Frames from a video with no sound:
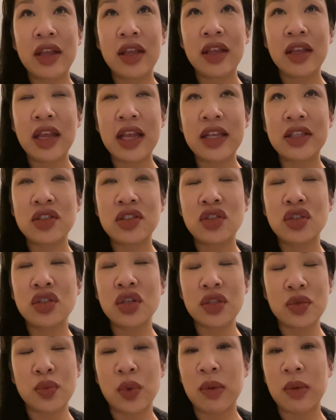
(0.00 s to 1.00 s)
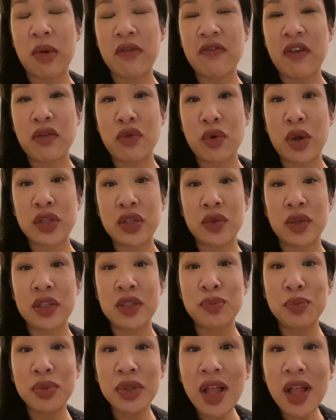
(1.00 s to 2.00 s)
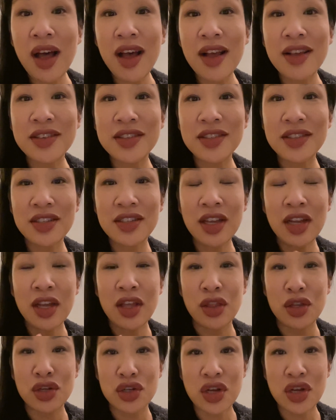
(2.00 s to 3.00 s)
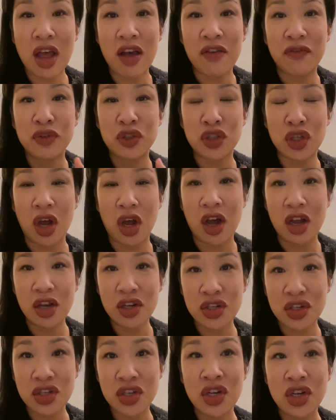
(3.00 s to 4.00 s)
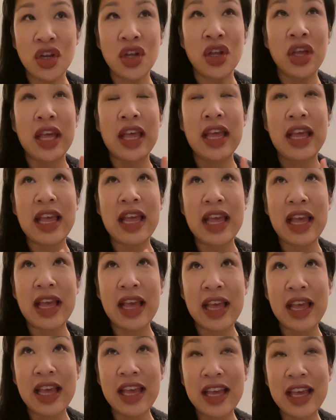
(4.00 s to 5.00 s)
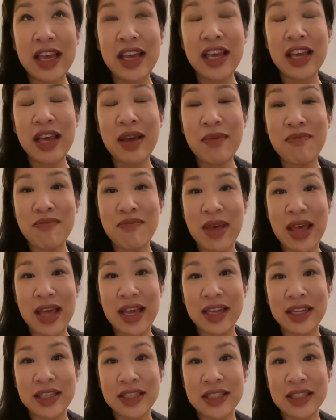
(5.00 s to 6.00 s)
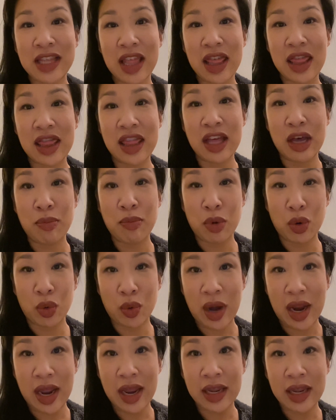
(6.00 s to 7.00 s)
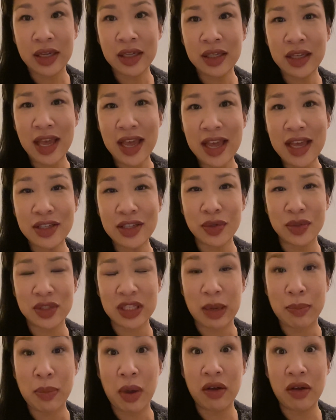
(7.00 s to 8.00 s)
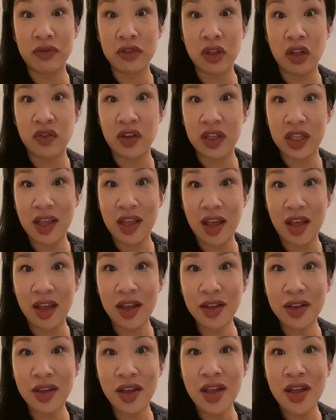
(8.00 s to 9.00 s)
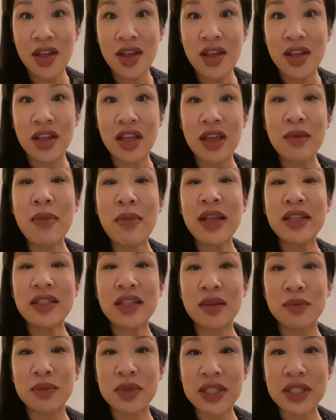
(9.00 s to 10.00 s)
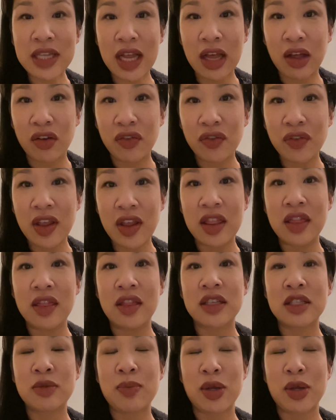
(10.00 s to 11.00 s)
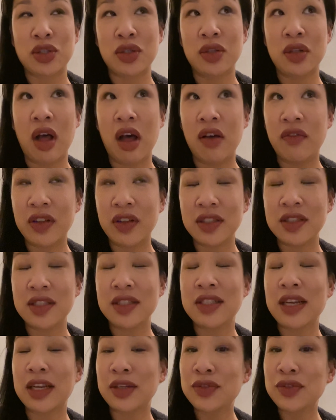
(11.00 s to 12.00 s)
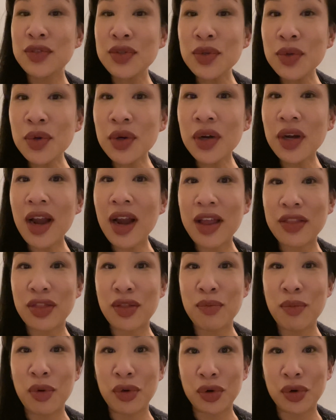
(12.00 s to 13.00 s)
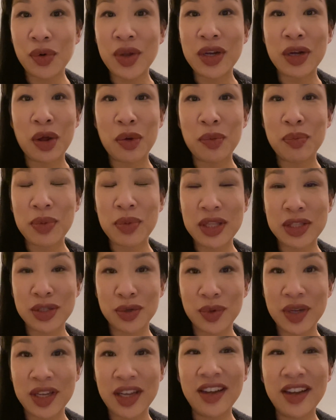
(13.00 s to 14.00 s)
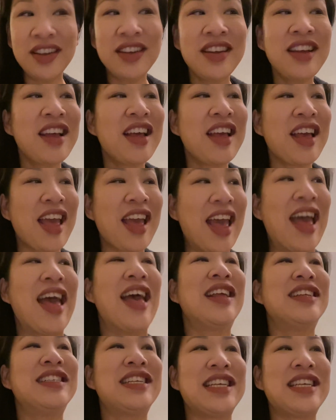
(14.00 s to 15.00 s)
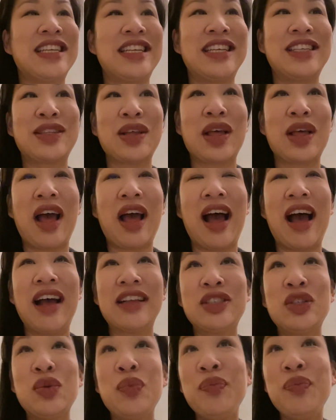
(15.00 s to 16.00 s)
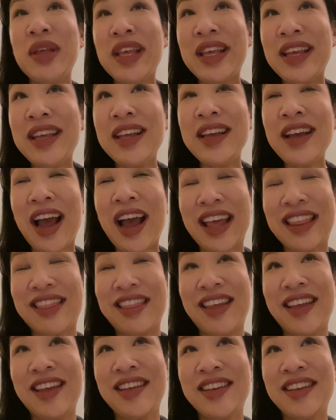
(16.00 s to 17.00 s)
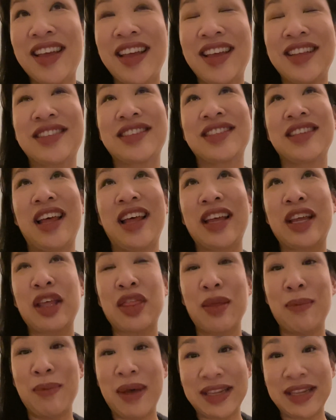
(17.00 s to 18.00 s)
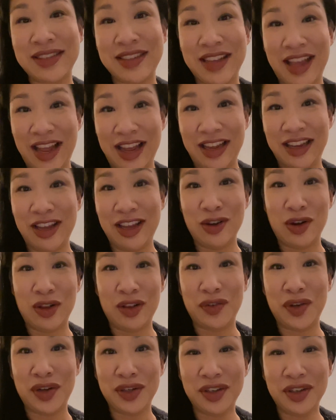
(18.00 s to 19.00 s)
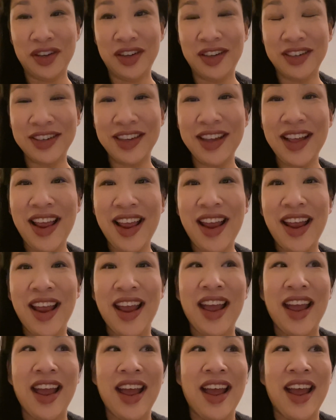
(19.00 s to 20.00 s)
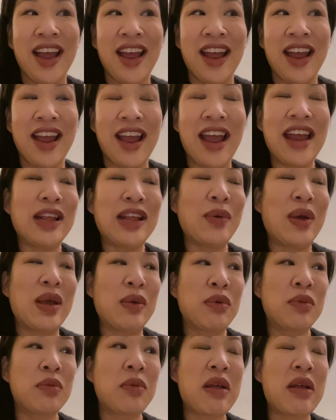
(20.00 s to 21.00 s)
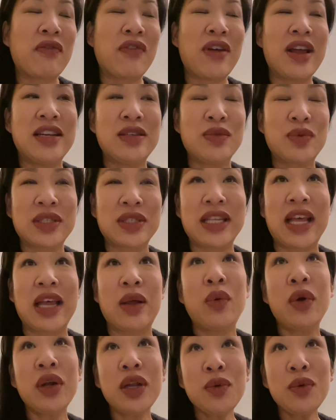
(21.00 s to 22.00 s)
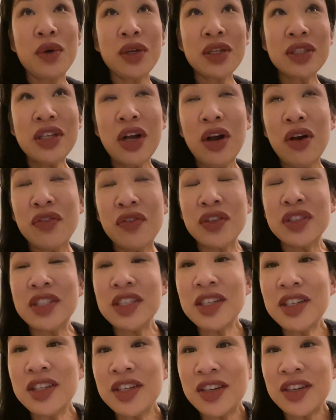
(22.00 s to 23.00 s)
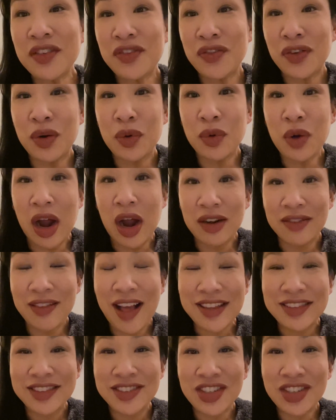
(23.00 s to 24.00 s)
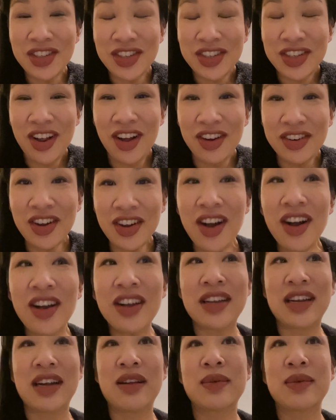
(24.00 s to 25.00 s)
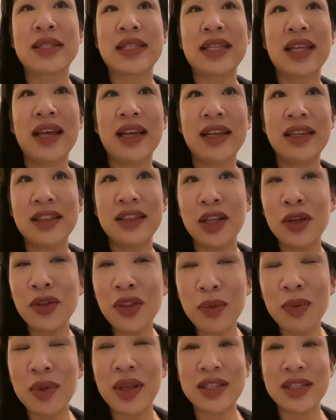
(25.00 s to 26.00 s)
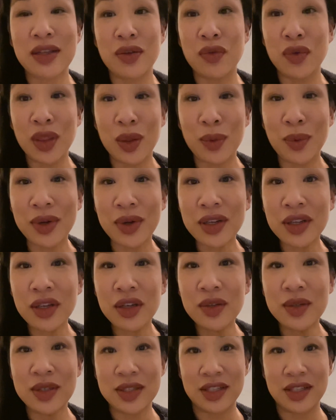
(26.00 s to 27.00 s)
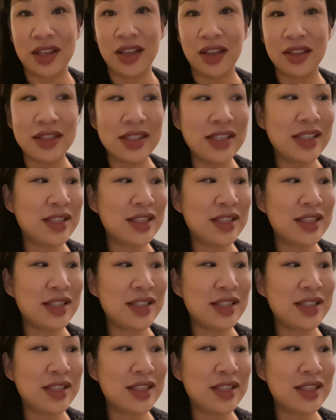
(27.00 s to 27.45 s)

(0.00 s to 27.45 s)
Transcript: it's just one of my favorite restaurants. Plus the chef Josh, he makes the meringue cake, so it's like a pavlova cake. He makes it himself in the special ovens next door at the Motorino Pizzeria, and it is, to me, I think it's like the best cake in all of Hong Kong. Anyway, when my friend was like, where do you want to go for dinner for our last dinner in Hong Kong? And I was like, the only place I really want to go is Chianti.